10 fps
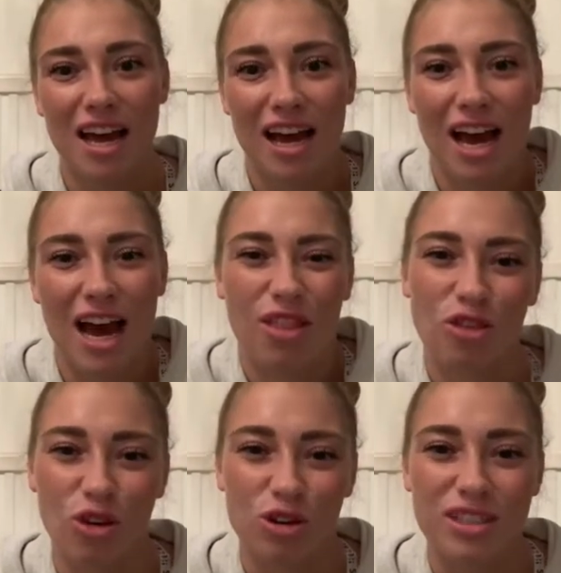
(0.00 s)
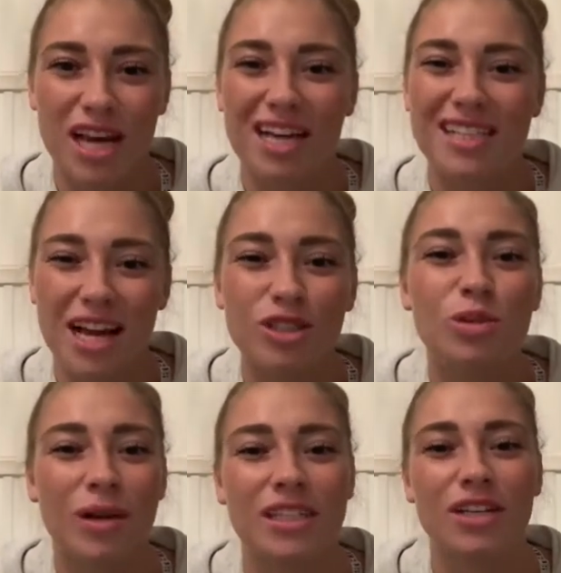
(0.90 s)
I thought, I turned
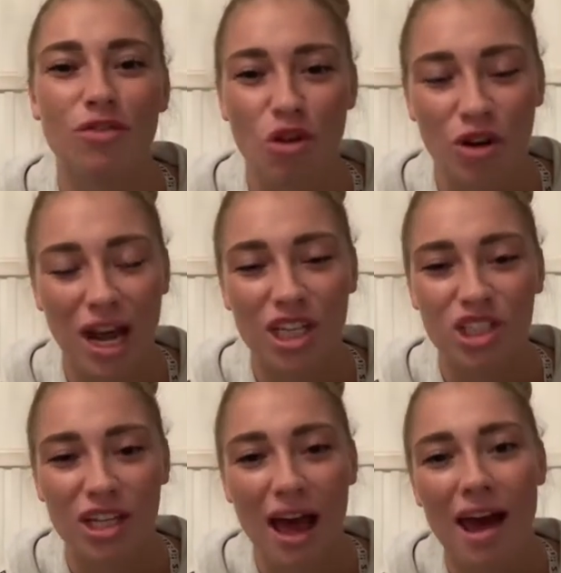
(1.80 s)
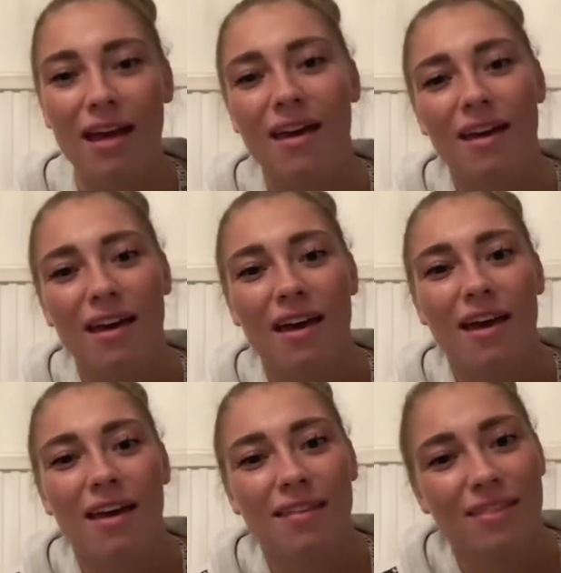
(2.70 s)
24 next year.
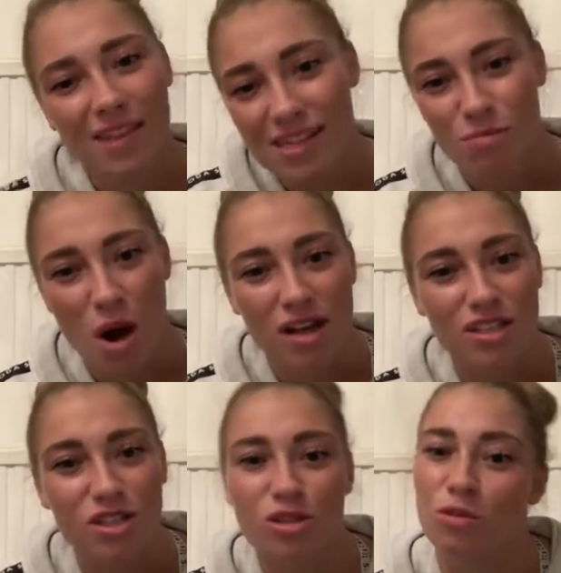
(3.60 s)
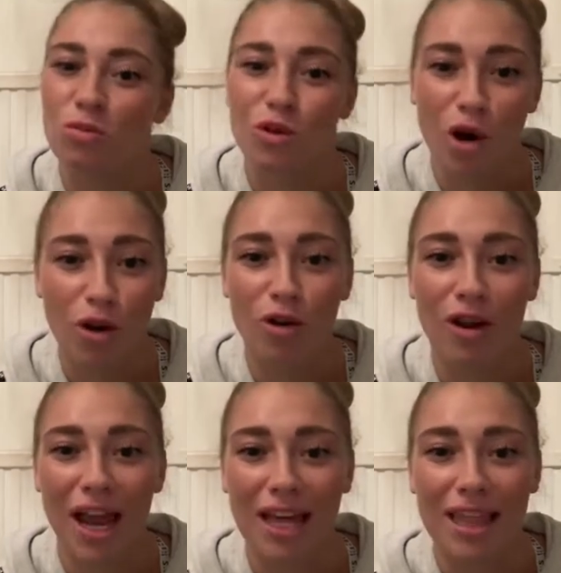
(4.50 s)
These breasts do not look
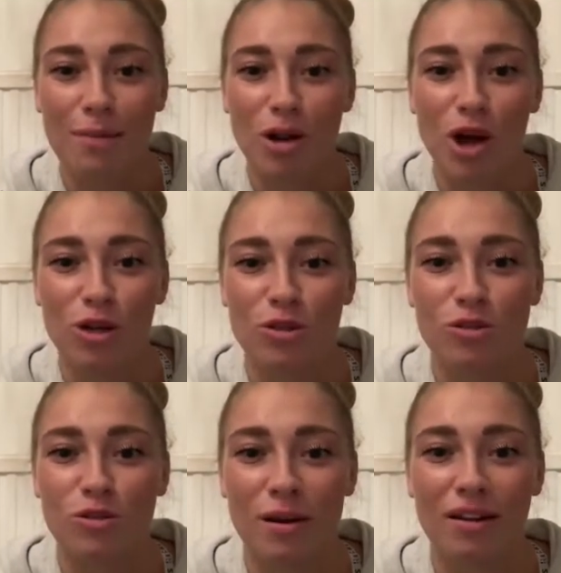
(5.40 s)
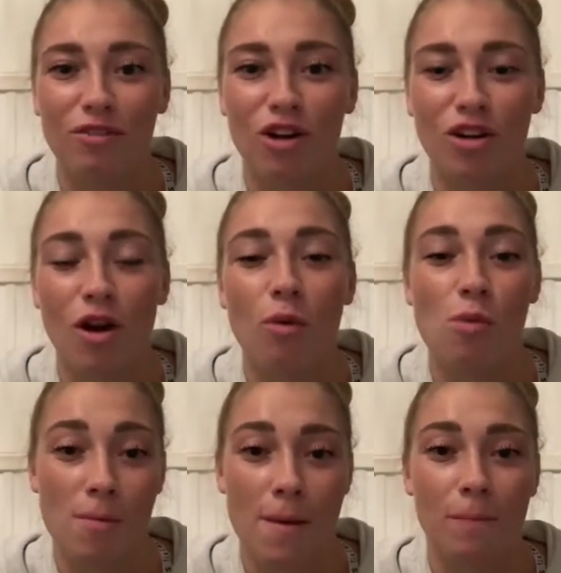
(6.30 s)
like they belong to a 24-year-old
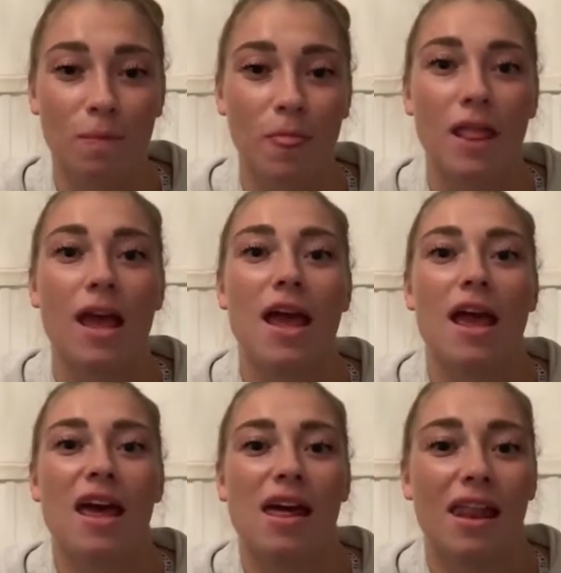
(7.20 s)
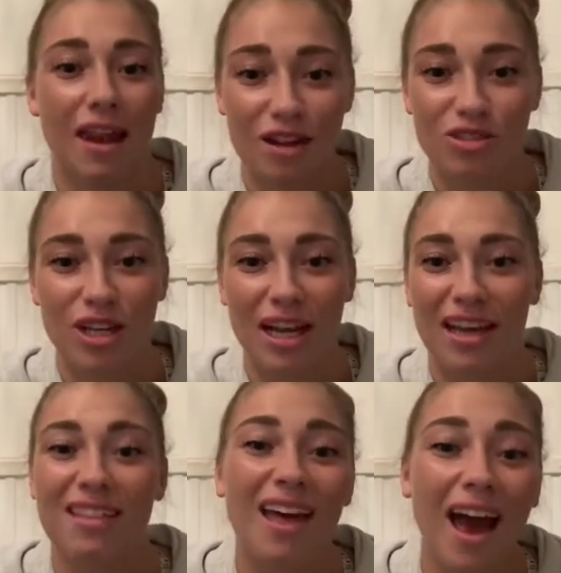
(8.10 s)
woman. Literally,
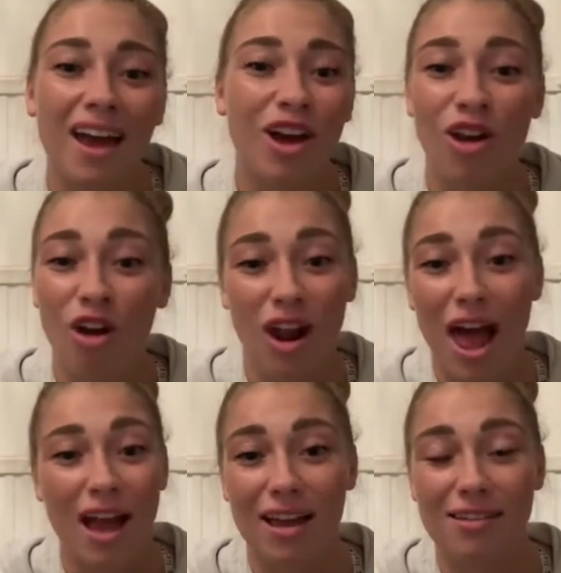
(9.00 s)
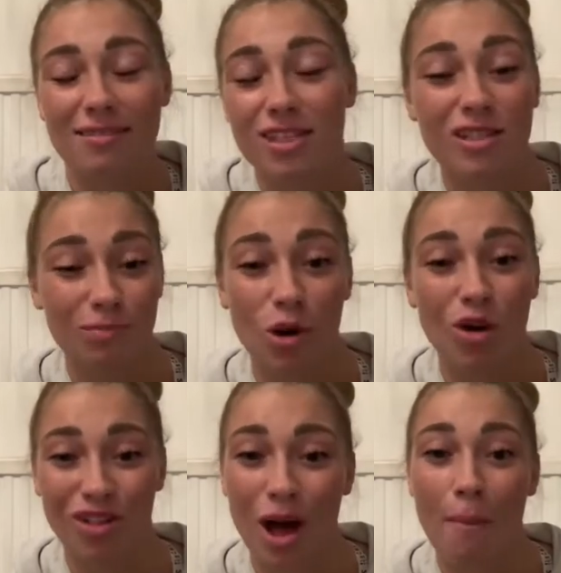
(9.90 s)
they look like
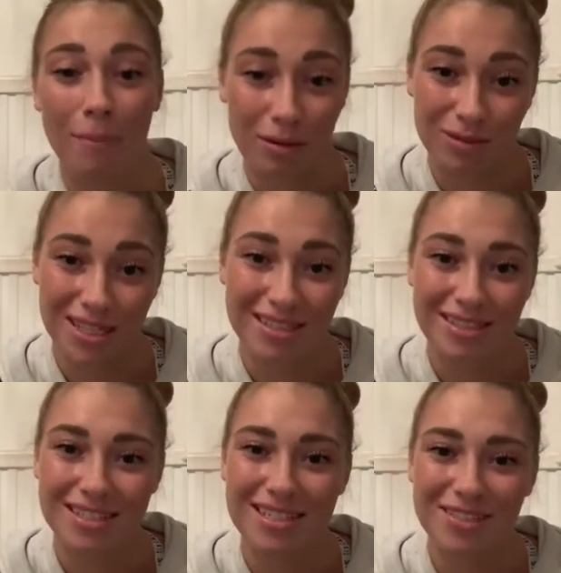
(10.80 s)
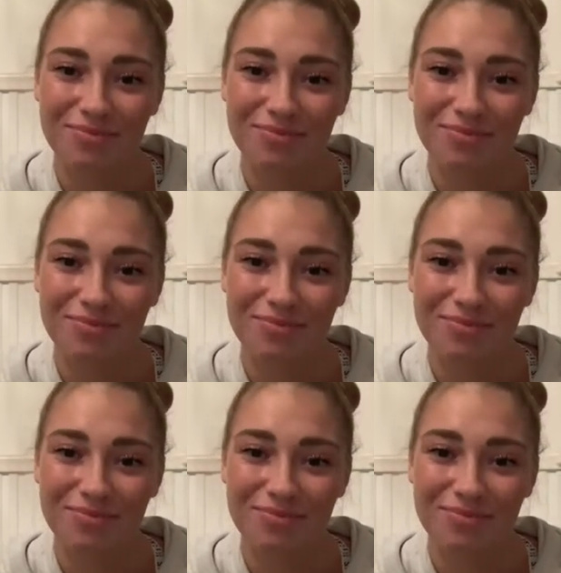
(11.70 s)
small mountains.